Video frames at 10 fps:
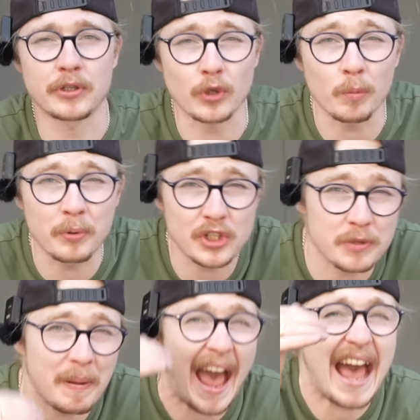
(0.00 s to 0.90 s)
But don't
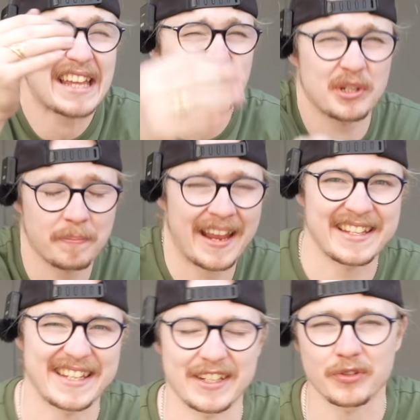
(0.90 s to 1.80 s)
push past your
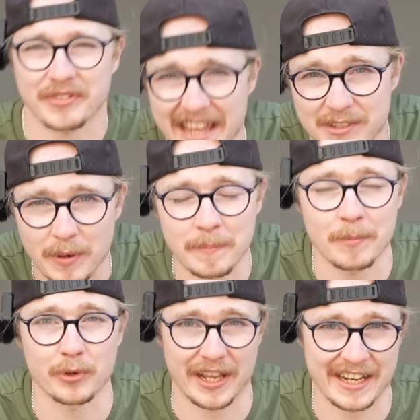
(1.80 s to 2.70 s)
pain signals. That's where people get